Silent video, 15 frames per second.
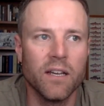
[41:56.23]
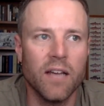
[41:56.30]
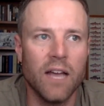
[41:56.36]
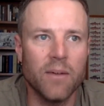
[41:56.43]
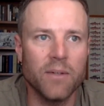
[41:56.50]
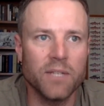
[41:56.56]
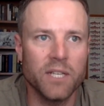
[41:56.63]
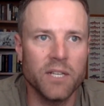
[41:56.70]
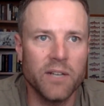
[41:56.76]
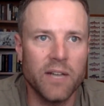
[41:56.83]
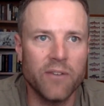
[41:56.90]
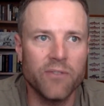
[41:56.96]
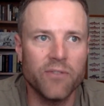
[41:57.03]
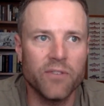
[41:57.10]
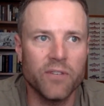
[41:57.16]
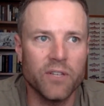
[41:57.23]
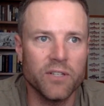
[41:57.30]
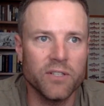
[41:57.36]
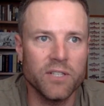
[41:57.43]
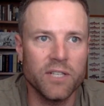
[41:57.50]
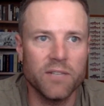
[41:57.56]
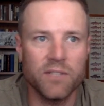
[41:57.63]
I was going to go down
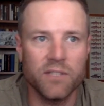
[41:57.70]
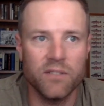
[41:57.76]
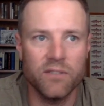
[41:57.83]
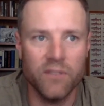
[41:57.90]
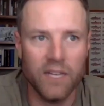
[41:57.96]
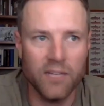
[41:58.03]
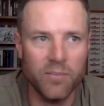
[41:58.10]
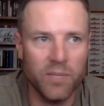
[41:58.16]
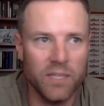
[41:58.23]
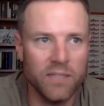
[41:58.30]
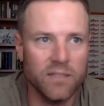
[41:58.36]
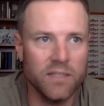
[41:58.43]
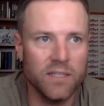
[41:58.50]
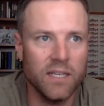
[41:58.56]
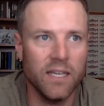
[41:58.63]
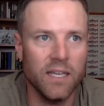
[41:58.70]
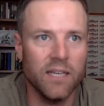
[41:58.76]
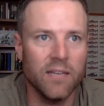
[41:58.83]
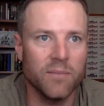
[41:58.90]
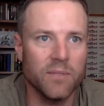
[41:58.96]
first, and I was going to find a place to camp.